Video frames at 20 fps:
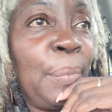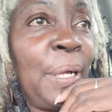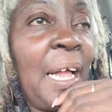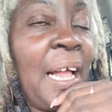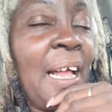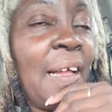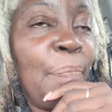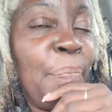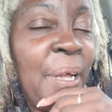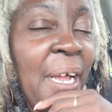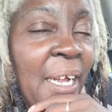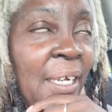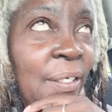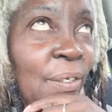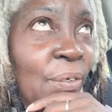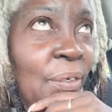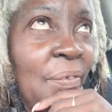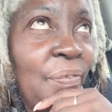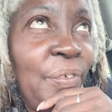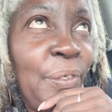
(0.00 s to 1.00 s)
But I have packed
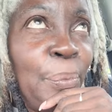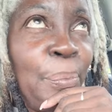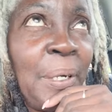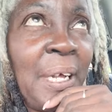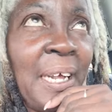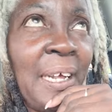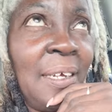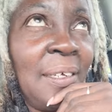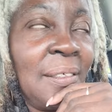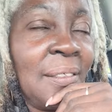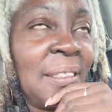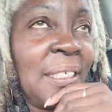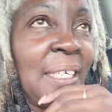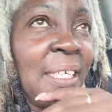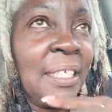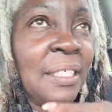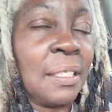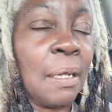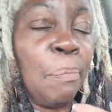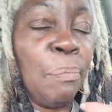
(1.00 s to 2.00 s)
on a few pounds, and
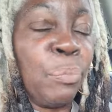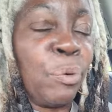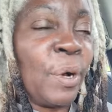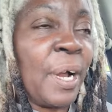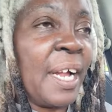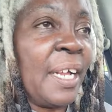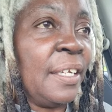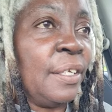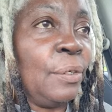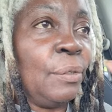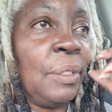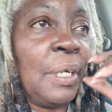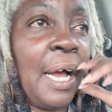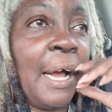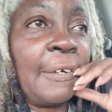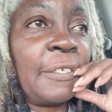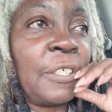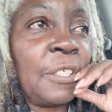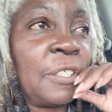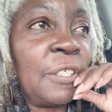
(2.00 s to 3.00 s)
it's a brand new
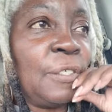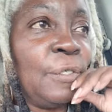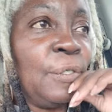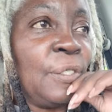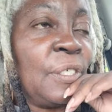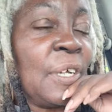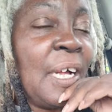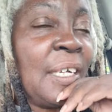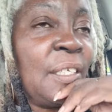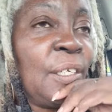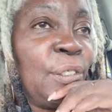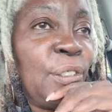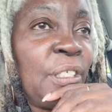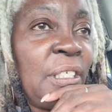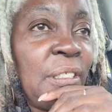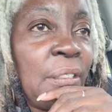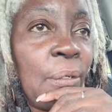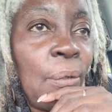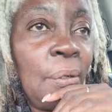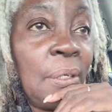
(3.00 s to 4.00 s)
doctor too. So I know
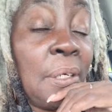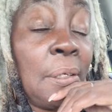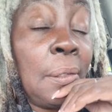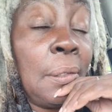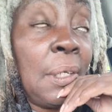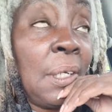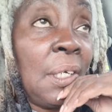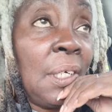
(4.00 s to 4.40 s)
she's going to.